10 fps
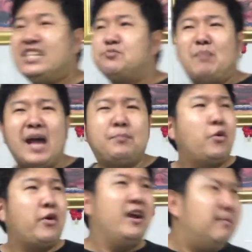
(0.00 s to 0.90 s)
inch
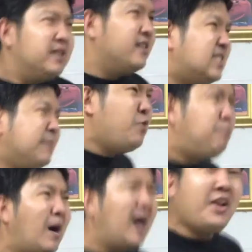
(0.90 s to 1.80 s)
MacBook Air because if you
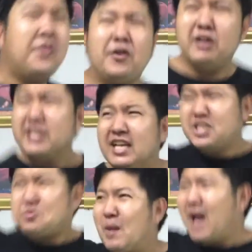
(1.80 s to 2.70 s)
buy the 13
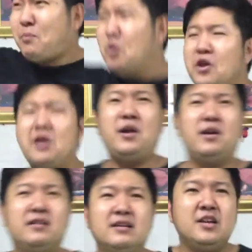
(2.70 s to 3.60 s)
inch MacBook
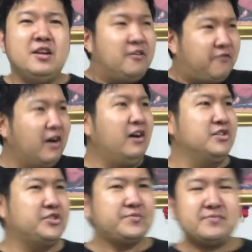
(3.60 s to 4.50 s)
Air
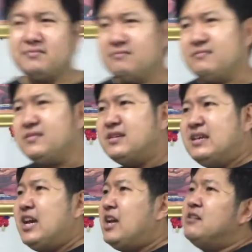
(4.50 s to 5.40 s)
first,
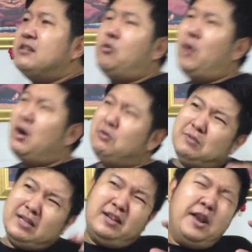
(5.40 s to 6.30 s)

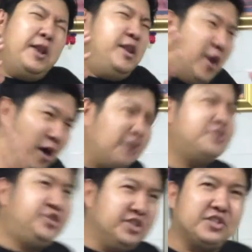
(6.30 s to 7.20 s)
well,
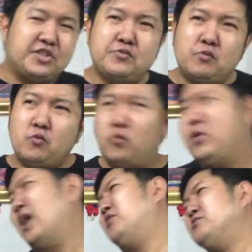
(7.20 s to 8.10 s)
not just,
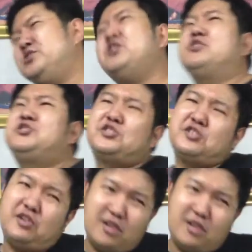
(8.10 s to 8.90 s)
well, not just